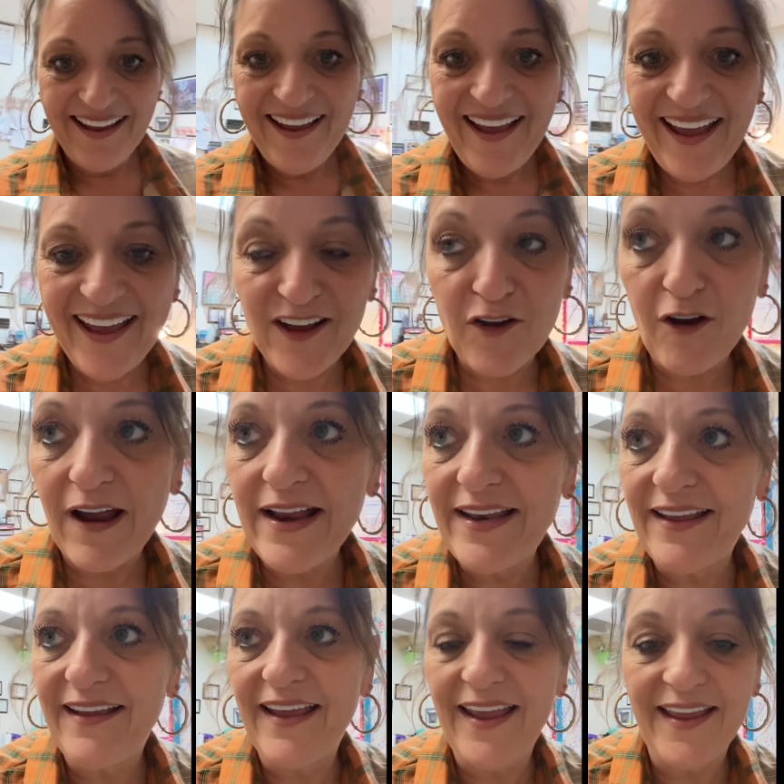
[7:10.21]
And
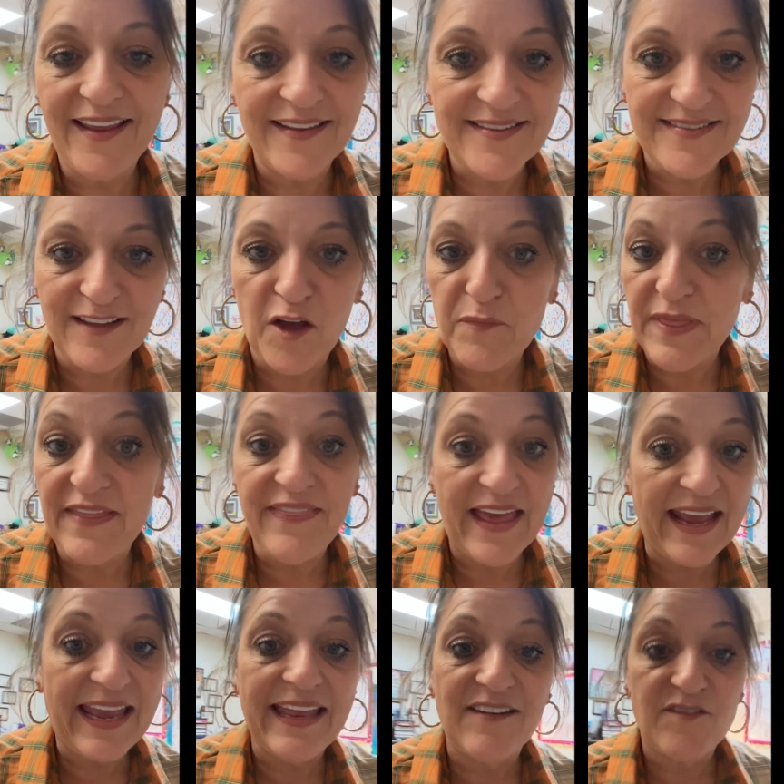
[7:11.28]
grading is something that
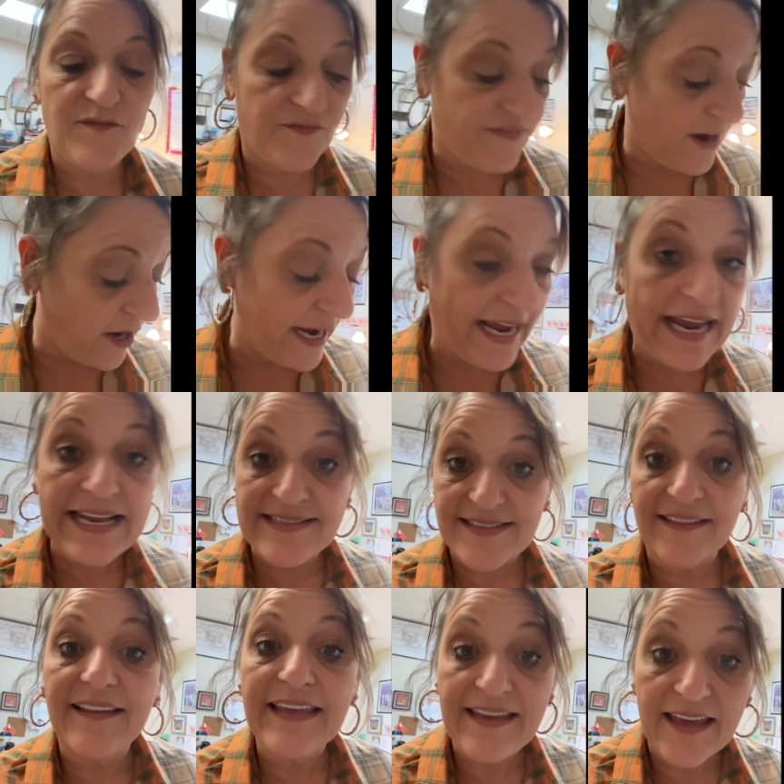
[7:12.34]
can very
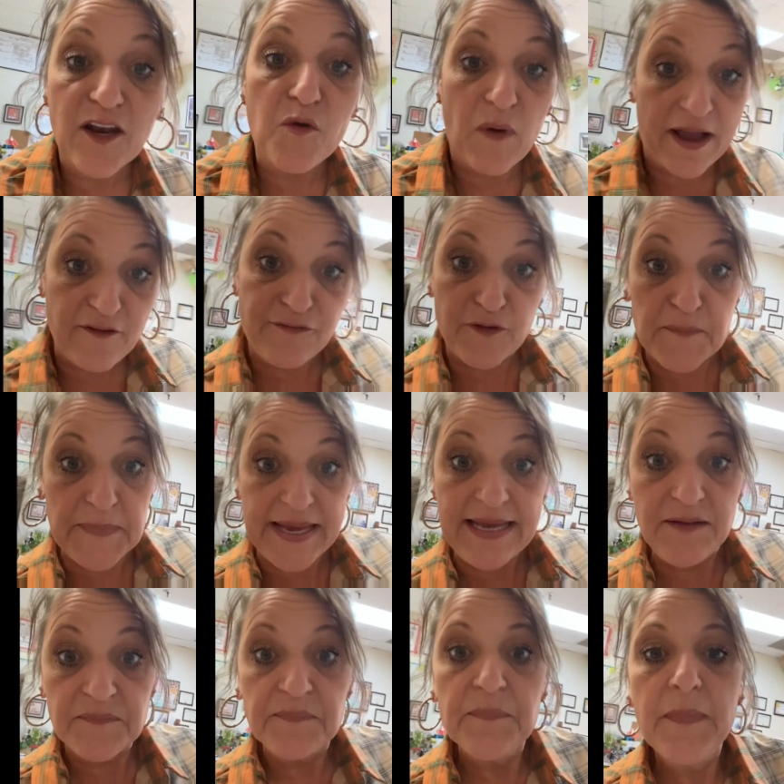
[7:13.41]
easily get away from
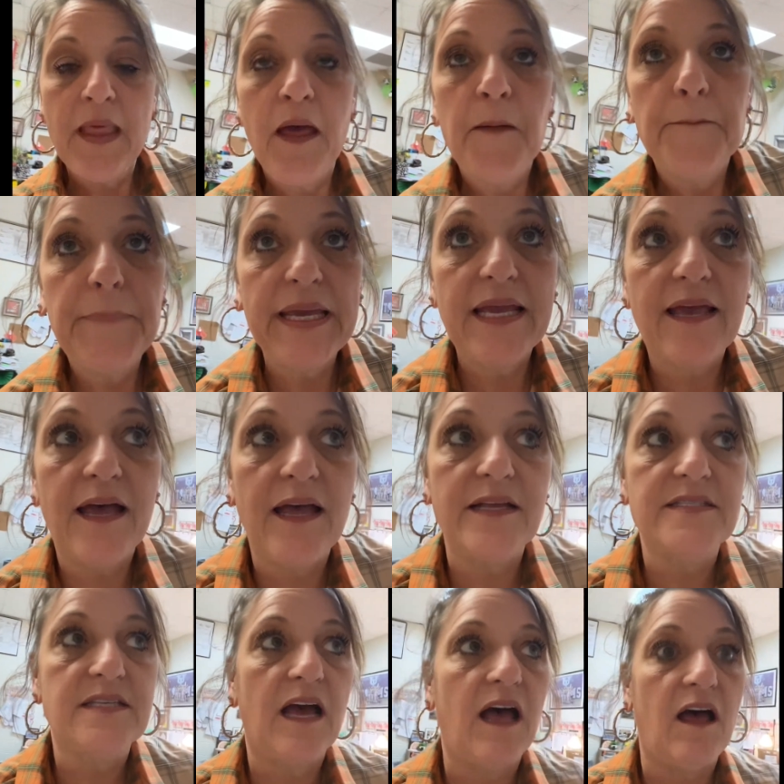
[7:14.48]
me
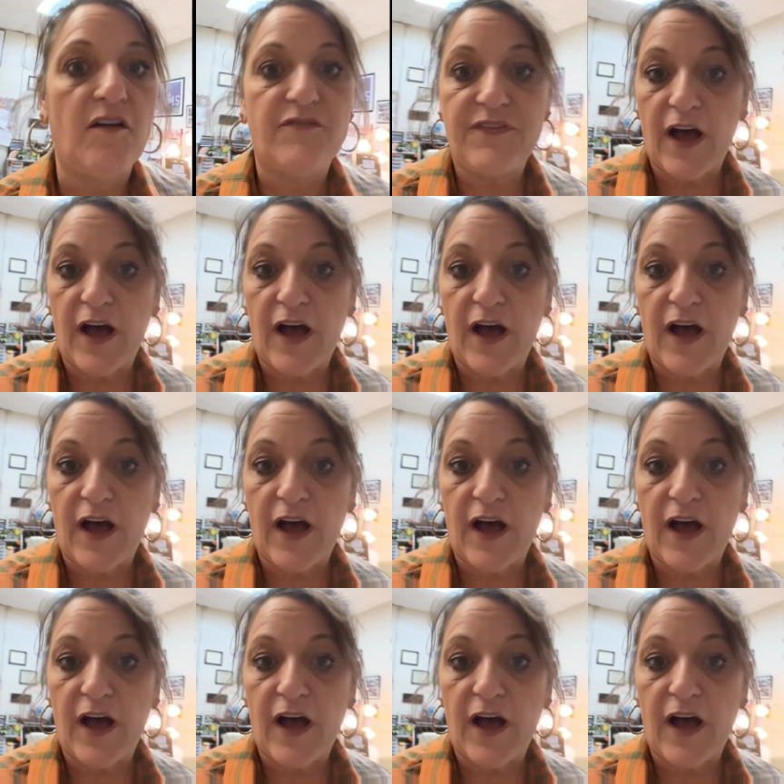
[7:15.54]
because of